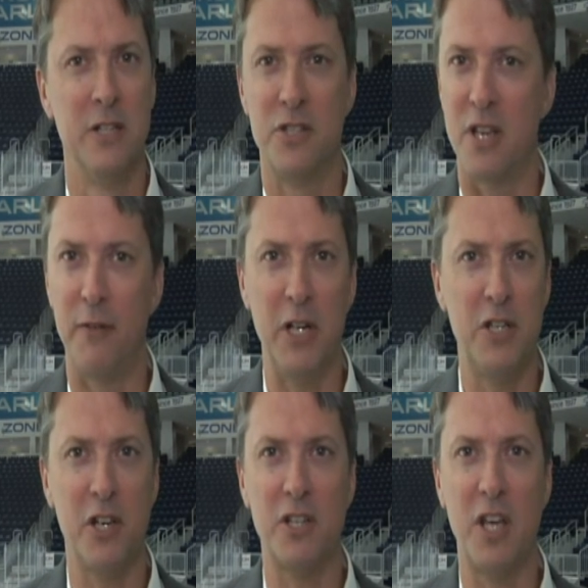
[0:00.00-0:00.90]

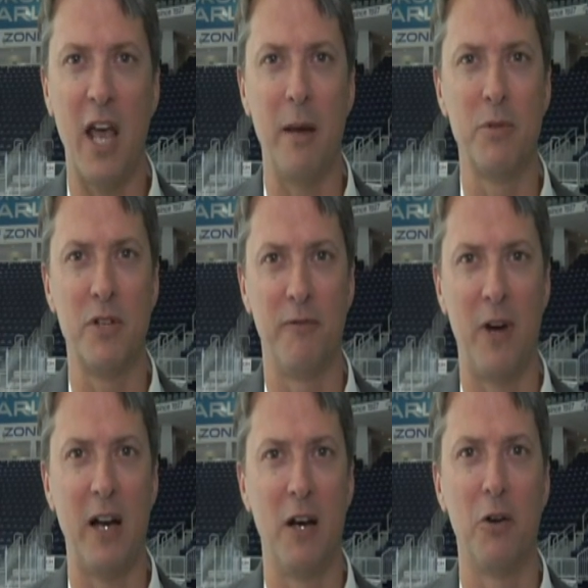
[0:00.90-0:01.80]
76 games to
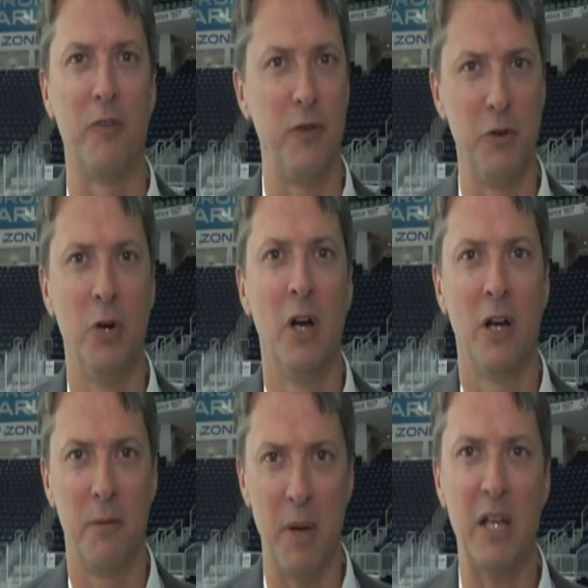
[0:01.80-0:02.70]
find out if you
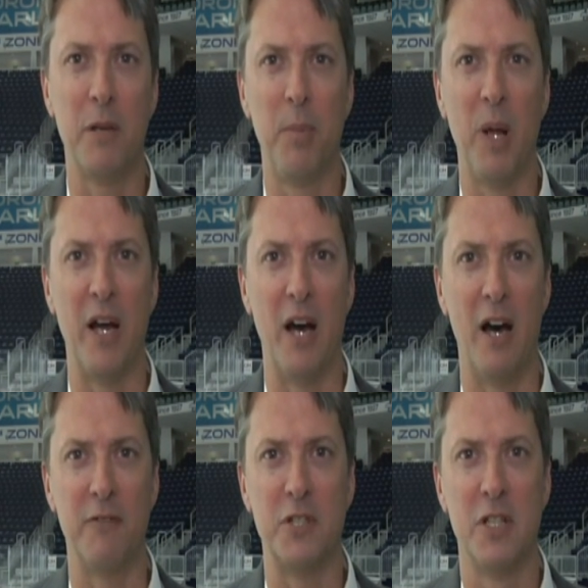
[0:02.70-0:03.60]
make the
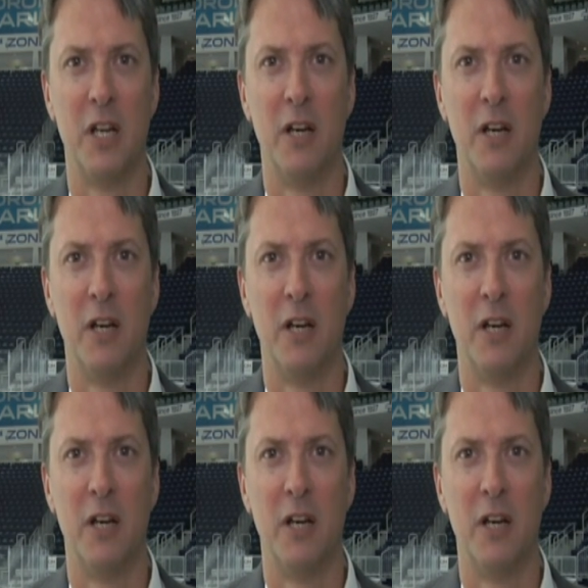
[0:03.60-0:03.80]
playoffs.